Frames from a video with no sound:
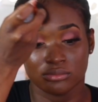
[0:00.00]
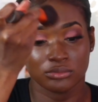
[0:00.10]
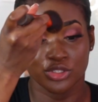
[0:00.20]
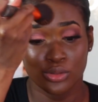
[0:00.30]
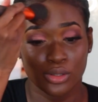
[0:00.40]

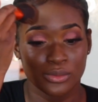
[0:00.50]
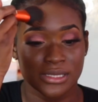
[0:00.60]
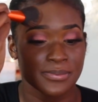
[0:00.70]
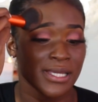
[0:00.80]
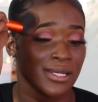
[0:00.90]
you know,
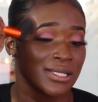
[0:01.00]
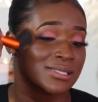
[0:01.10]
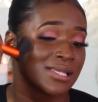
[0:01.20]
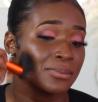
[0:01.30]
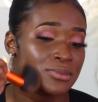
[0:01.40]
it's being
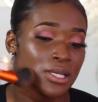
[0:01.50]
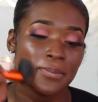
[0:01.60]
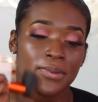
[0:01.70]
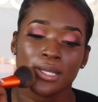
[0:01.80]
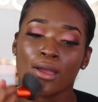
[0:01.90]

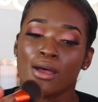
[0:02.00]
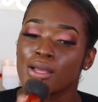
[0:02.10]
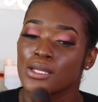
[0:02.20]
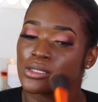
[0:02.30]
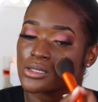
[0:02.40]
accepted
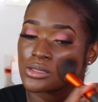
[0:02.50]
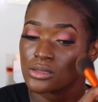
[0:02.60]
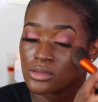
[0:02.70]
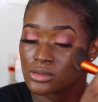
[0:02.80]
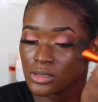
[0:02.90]
because
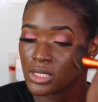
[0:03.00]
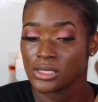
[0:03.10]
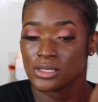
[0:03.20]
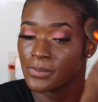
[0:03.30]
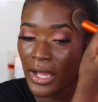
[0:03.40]

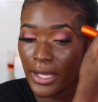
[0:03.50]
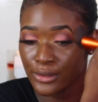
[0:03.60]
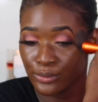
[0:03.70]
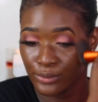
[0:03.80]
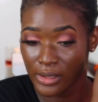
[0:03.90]
he's
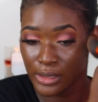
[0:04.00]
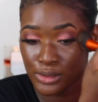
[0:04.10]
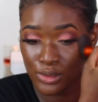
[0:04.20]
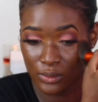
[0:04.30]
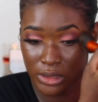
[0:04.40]
buying you
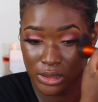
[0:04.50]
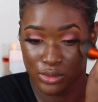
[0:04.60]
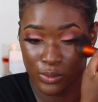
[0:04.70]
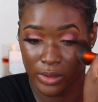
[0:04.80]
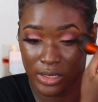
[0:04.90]
this or he's
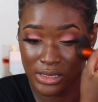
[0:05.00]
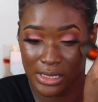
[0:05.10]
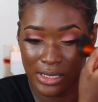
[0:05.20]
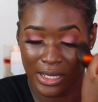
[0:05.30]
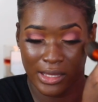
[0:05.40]
doing this
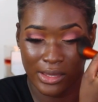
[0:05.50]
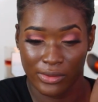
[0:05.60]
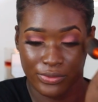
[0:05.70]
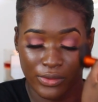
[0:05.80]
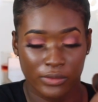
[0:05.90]
and that and
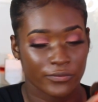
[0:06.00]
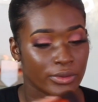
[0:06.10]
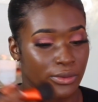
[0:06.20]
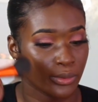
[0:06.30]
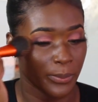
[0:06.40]
the third for
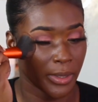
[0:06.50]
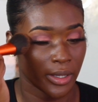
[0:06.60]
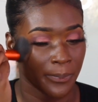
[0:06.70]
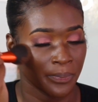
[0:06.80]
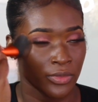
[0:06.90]
you.
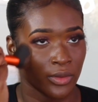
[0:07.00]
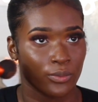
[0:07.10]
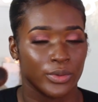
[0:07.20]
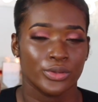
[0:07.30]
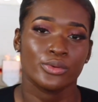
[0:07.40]
But
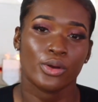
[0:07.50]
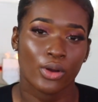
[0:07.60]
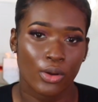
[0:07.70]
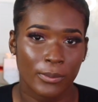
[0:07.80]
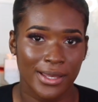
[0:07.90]
when you go
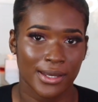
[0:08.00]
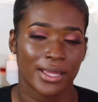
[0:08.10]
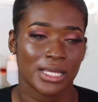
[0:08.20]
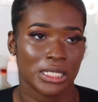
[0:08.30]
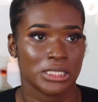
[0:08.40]
home at
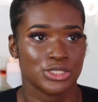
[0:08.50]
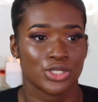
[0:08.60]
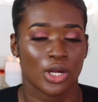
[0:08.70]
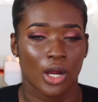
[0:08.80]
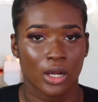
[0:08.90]
night, is
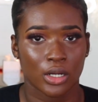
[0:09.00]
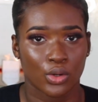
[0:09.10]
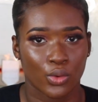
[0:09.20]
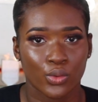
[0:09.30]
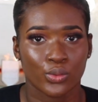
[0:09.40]
your heart
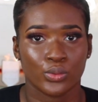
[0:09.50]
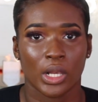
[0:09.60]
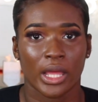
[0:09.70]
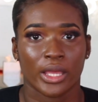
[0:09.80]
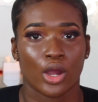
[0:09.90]
whole?
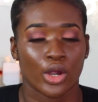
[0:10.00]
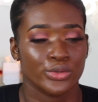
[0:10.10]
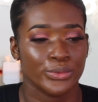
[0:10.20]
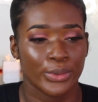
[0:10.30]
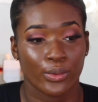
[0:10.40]
Like, are
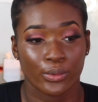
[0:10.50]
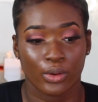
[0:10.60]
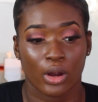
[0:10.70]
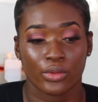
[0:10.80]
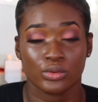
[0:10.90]
you whole?
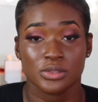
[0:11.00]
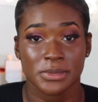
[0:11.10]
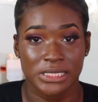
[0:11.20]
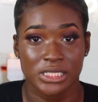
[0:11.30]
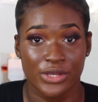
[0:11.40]
Are those
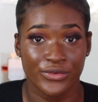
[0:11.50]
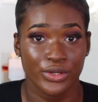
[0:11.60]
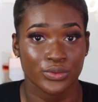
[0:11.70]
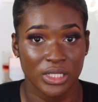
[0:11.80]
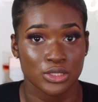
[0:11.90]

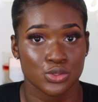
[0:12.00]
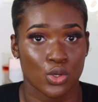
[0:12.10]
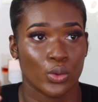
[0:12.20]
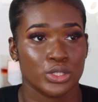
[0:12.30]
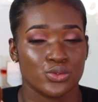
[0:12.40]
material things
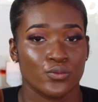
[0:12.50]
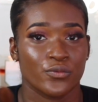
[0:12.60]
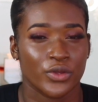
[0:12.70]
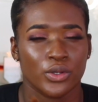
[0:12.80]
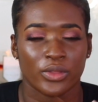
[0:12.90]
going to
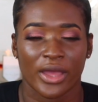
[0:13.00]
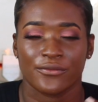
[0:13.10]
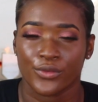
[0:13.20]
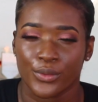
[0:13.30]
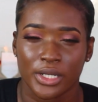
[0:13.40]
fill that
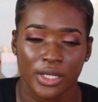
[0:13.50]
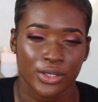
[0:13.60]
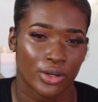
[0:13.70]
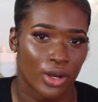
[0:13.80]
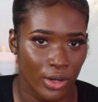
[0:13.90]
void in
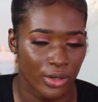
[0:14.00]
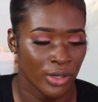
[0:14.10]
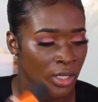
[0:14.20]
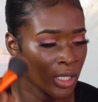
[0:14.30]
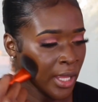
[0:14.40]
your heart?
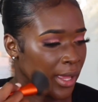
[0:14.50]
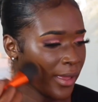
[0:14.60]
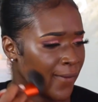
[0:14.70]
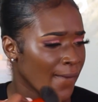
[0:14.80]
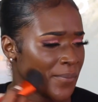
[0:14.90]

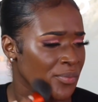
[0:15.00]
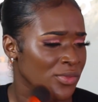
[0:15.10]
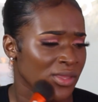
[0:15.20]
And